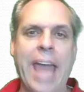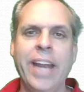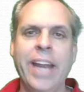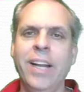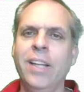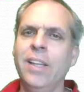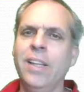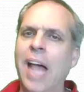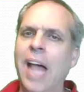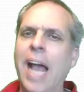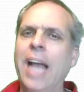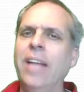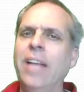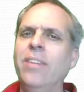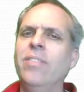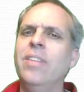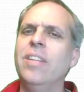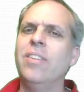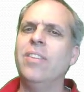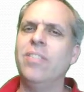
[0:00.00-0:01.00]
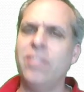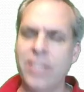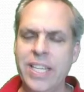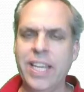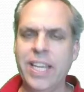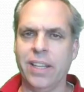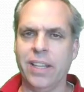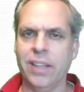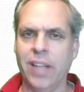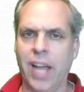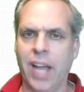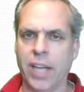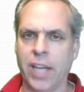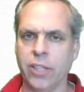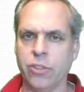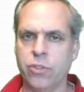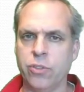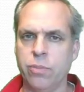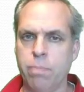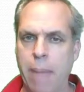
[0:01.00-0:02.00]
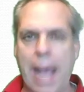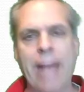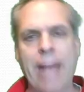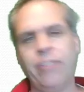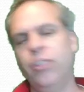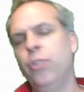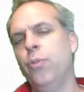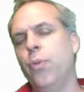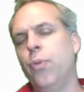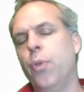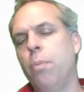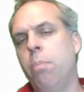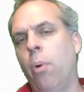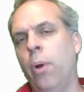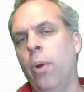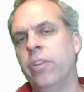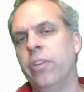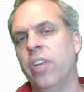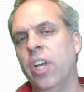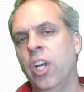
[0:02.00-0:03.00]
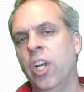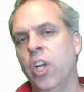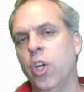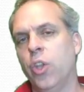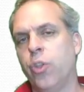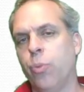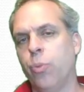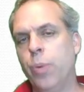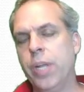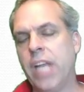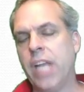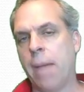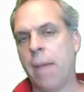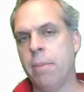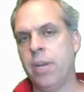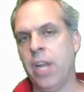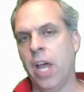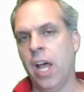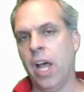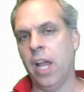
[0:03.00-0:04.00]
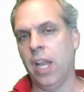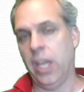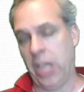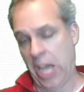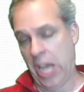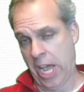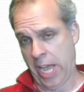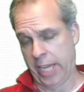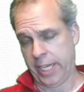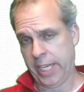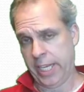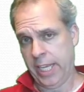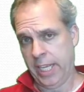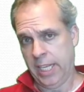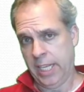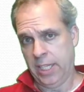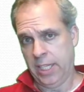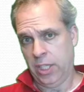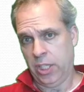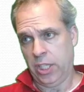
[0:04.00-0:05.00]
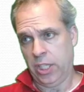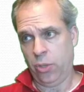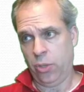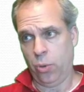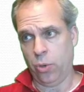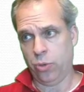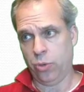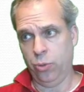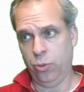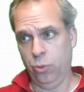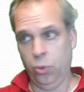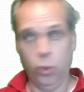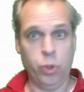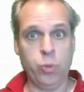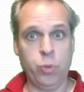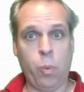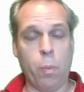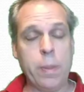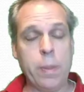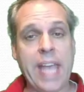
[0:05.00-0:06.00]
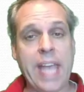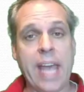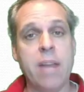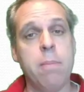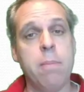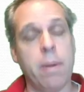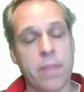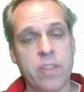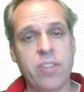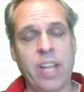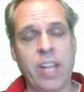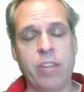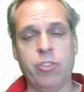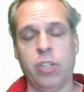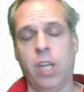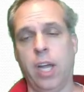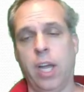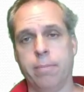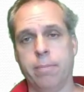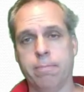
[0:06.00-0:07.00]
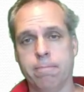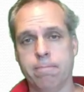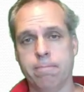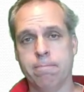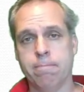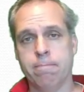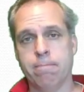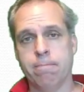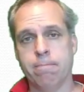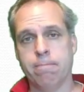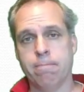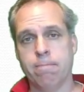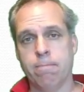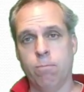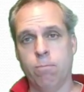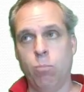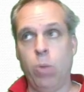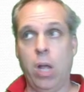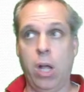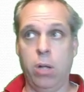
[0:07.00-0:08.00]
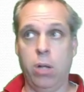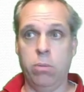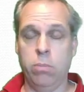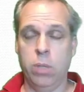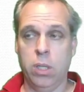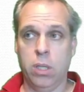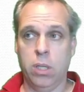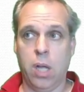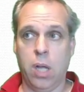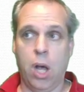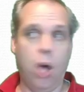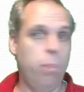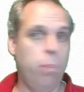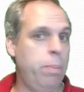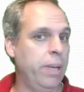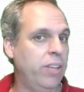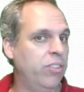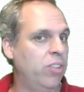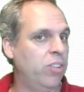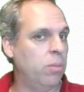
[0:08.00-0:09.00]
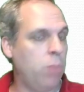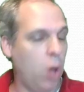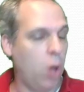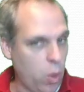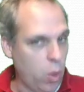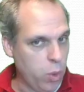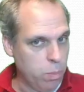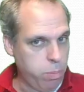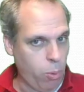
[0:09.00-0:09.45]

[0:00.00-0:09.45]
analyze the secant lines passing through the point 3, 9 in order to learn what we can about the tangent line. Well, I'll pick some other